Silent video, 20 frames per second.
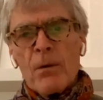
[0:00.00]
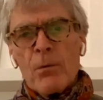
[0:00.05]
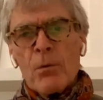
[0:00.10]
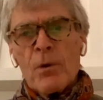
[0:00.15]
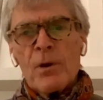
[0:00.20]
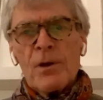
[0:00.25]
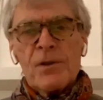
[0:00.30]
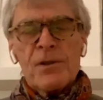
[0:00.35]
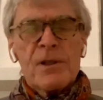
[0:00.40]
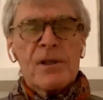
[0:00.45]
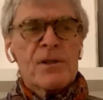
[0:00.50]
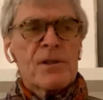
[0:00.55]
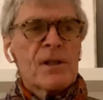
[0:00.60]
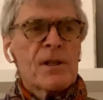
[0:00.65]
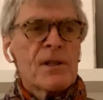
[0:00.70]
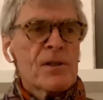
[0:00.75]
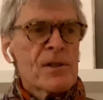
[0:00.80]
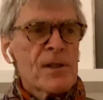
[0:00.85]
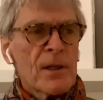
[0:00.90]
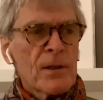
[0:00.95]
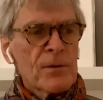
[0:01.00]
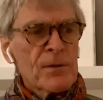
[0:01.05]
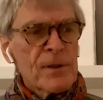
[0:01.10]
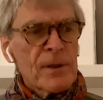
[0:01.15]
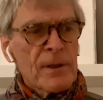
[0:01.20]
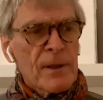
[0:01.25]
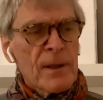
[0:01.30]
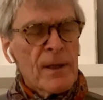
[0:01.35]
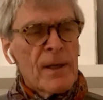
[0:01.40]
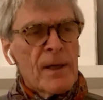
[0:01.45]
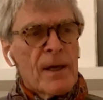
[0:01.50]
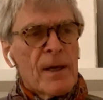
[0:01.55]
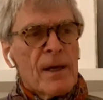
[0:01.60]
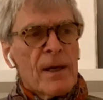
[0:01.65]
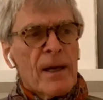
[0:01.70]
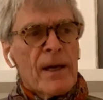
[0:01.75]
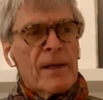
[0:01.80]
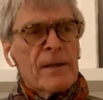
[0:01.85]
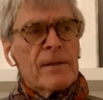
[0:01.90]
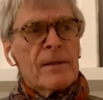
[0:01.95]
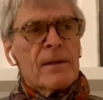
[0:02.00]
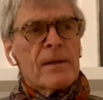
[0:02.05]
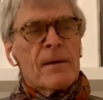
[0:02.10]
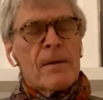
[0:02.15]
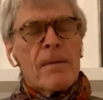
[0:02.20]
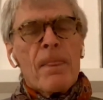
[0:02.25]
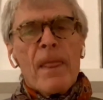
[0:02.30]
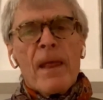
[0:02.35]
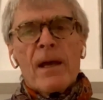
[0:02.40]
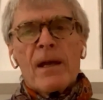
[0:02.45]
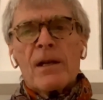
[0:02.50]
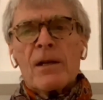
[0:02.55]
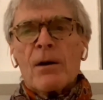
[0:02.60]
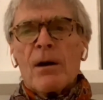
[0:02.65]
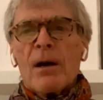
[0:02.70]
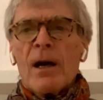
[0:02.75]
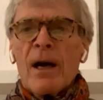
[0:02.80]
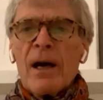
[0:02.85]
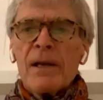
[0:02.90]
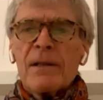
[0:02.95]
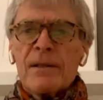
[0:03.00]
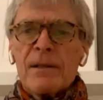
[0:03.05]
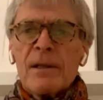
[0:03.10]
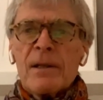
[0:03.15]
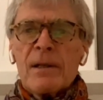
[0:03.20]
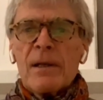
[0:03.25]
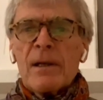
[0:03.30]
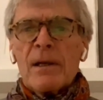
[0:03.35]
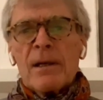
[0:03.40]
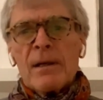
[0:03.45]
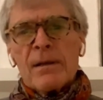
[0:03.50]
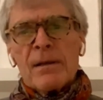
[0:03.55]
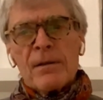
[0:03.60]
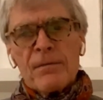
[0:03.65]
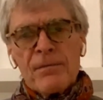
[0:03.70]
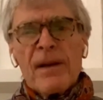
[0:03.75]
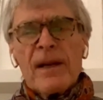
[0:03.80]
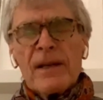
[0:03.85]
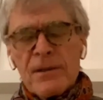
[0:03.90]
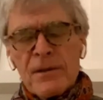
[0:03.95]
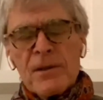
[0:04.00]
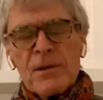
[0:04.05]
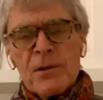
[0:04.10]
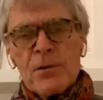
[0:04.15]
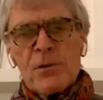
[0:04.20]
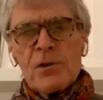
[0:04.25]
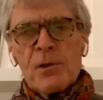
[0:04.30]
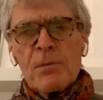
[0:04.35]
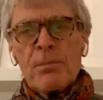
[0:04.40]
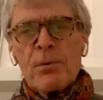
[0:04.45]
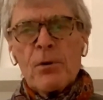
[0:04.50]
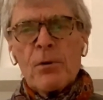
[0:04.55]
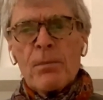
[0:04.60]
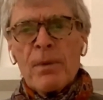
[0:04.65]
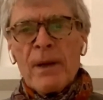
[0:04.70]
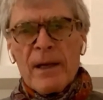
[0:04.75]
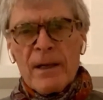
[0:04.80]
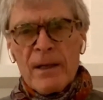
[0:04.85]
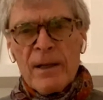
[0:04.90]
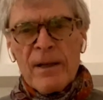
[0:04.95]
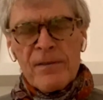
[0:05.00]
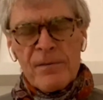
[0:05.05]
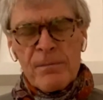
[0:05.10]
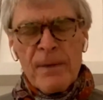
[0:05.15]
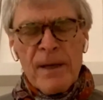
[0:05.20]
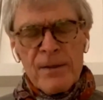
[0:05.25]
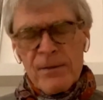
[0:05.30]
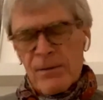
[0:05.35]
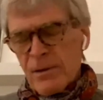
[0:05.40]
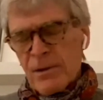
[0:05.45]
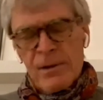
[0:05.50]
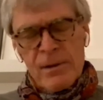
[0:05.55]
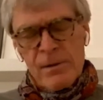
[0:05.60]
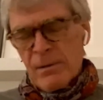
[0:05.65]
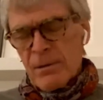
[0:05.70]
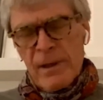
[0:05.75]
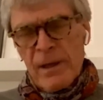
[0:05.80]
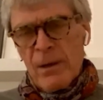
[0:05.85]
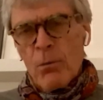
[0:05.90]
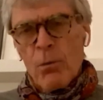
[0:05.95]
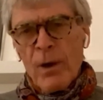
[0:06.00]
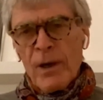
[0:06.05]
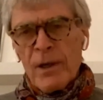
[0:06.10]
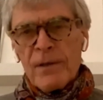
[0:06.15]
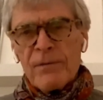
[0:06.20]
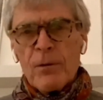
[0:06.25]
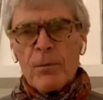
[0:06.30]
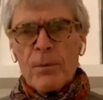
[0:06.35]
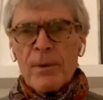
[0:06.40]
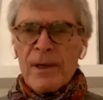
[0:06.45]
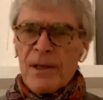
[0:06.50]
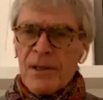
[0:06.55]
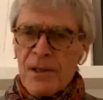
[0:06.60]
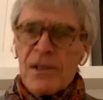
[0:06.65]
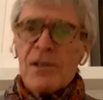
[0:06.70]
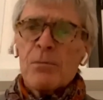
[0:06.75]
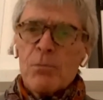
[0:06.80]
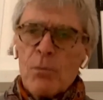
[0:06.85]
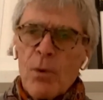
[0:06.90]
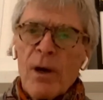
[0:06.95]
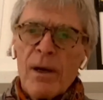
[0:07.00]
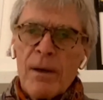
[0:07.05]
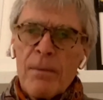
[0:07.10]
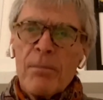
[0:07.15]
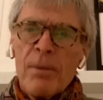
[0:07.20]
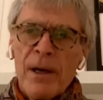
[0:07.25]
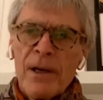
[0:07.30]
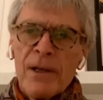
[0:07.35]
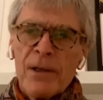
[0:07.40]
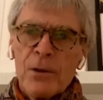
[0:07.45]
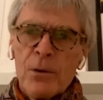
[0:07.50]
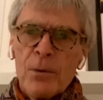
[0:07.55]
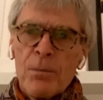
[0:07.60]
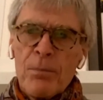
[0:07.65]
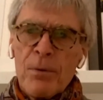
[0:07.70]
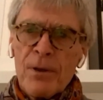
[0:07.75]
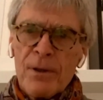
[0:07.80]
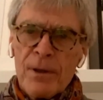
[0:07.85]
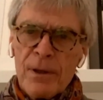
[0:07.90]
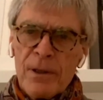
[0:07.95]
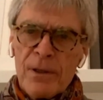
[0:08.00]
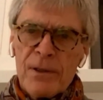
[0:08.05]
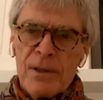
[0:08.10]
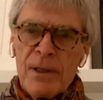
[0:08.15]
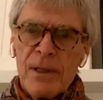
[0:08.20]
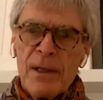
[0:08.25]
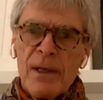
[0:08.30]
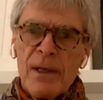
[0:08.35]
At worst, it's insulting. And, you know, the fact that you support Black Lives Matter is, yeah, wonderful, but that isn't why I'm buying your product.